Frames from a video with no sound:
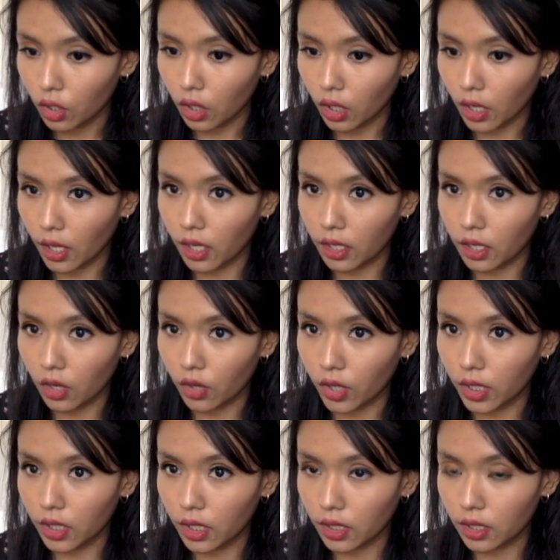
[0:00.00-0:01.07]
and our
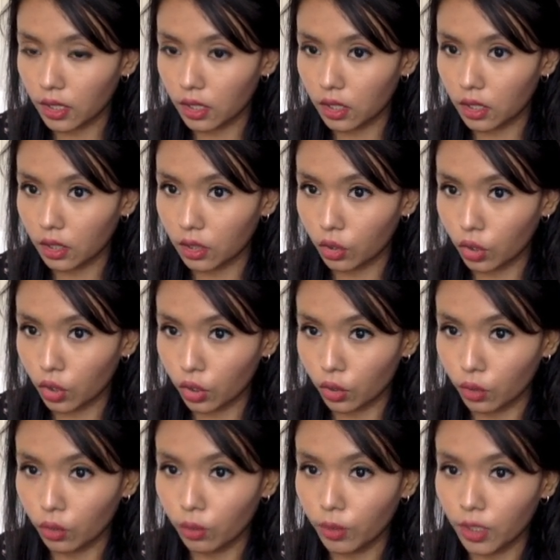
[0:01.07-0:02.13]
index is still
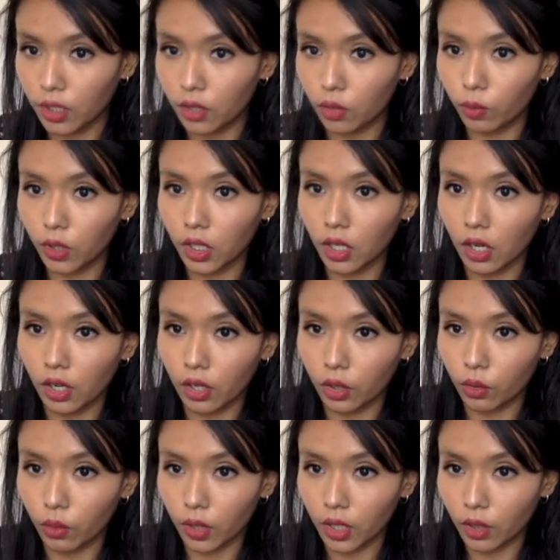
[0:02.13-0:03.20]
2 because we are
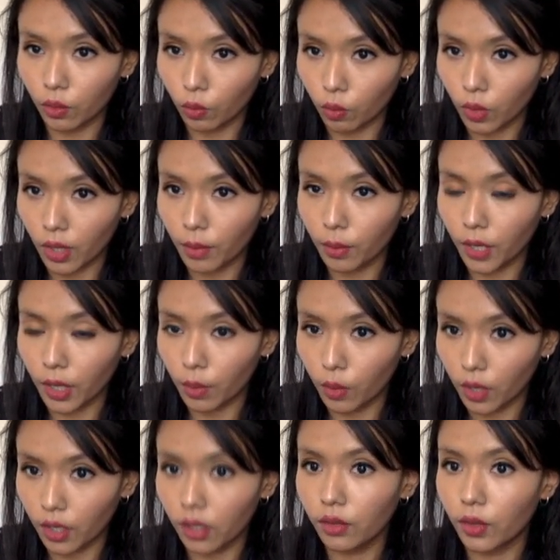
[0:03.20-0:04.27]
going one by
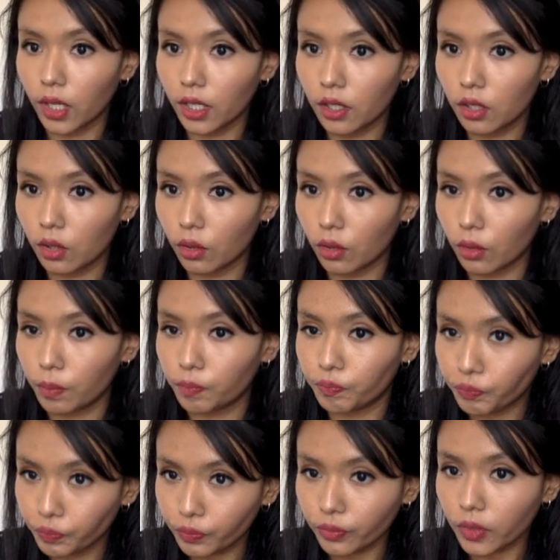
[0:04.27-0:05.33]
one, right? So
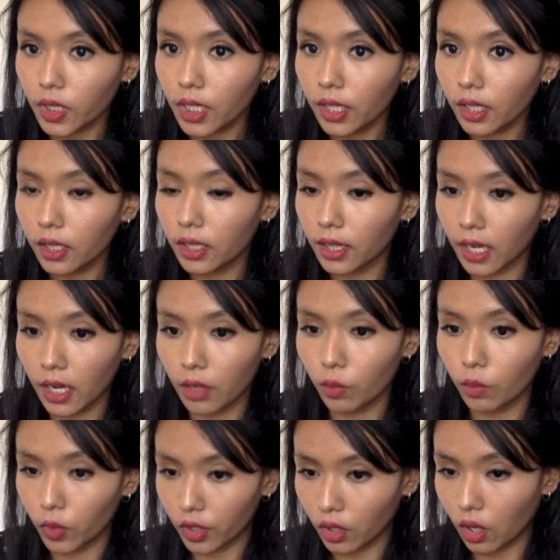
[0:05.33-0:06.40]
that
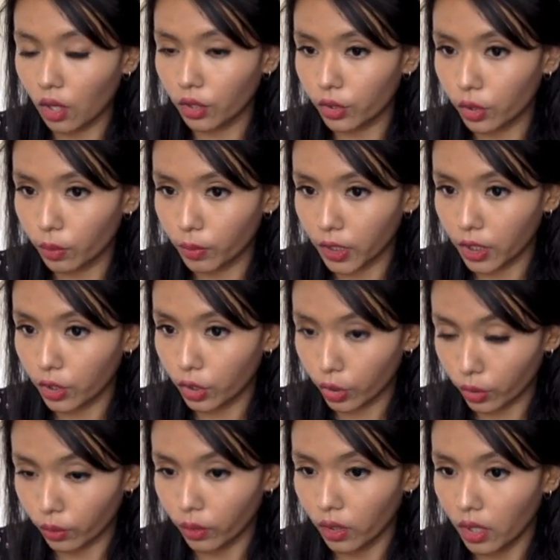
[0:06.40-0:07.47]
will also be 2.
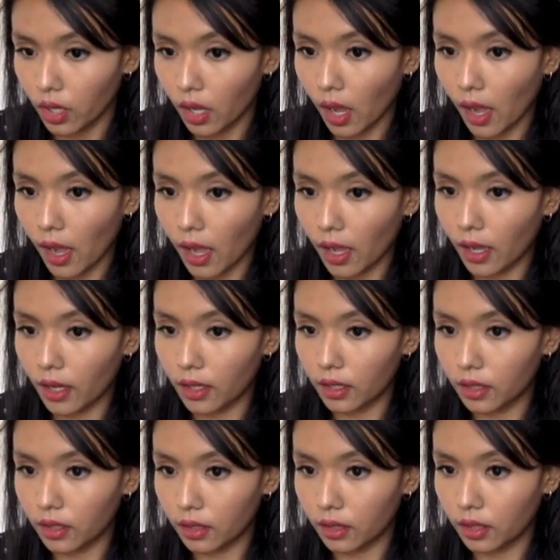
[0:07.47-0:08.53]
And
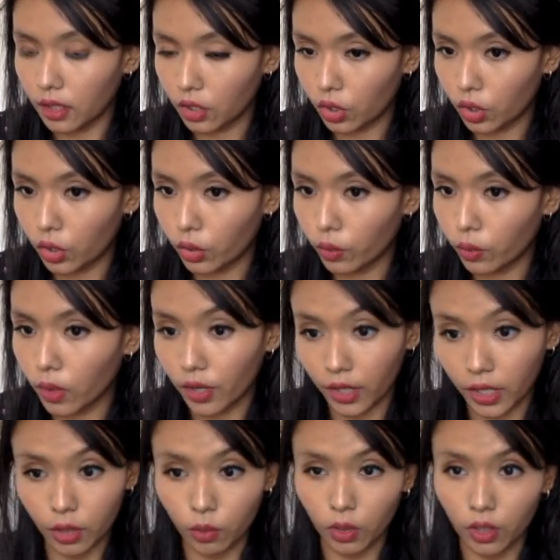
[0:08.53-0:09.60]
these two are
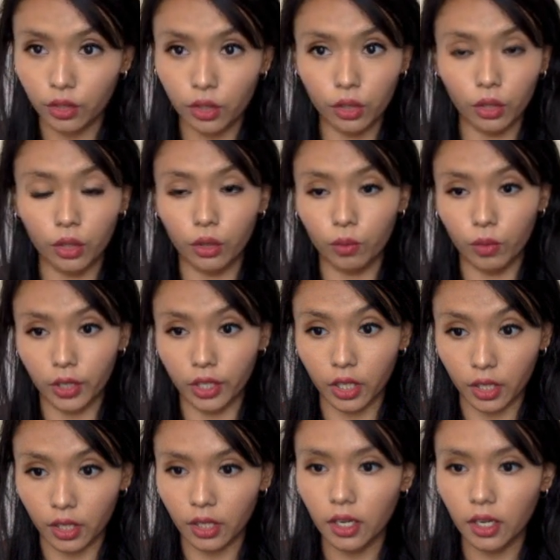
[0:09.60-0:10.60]
equal, so we're good.